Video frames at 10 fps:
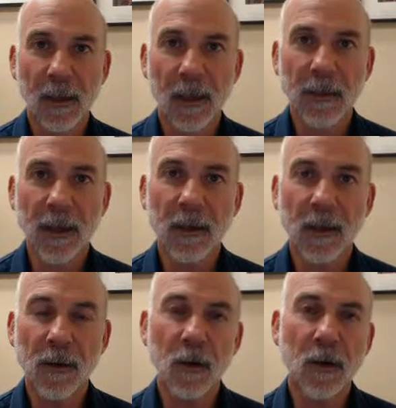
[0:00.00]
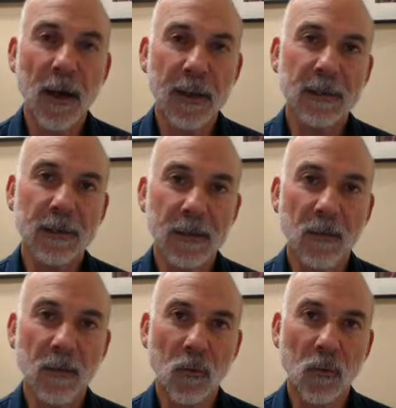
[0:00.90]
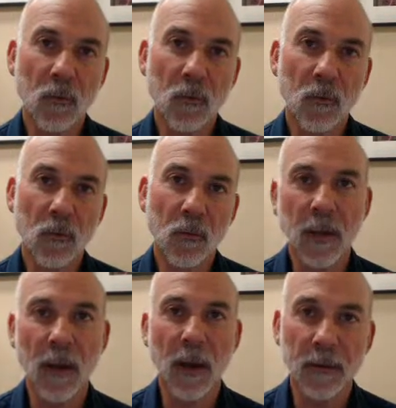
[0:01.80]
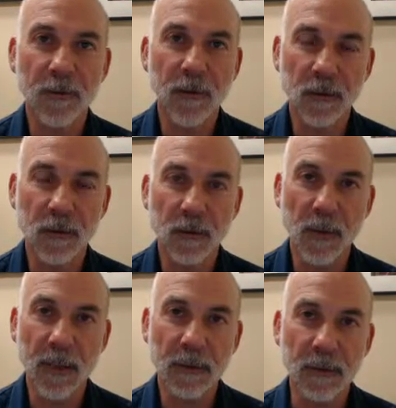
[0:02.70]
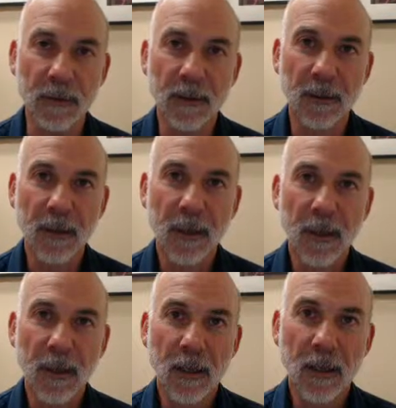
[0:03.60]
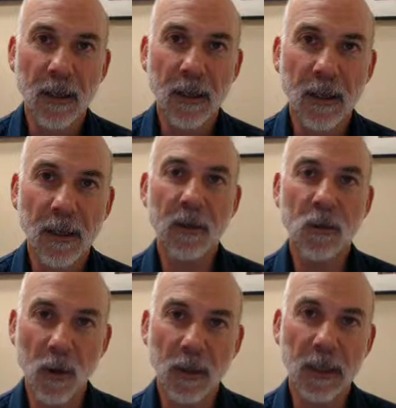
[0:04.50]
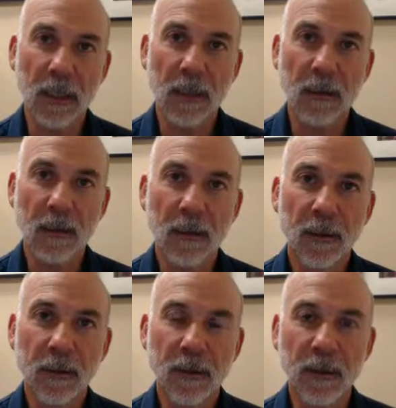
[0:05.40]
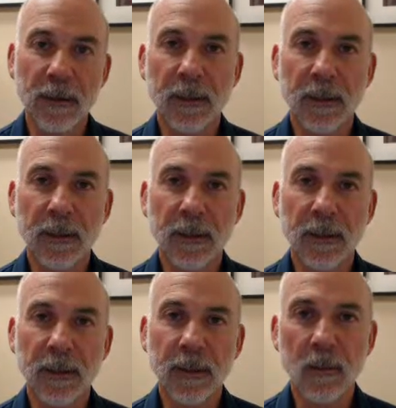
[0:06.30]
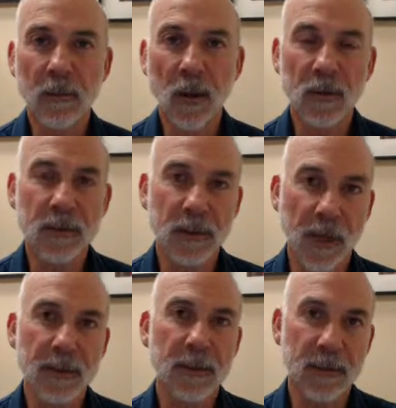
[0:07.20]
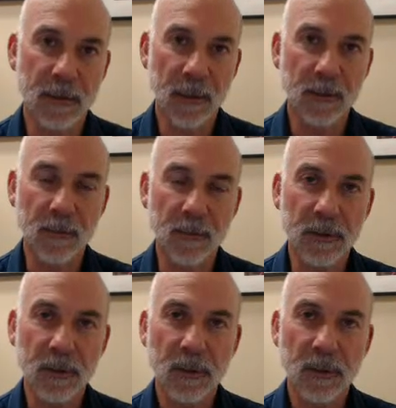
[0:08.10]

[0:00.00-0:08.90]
And that underlies what we talk about in functional medicine. Is the body working so that there are no signs and symptoms?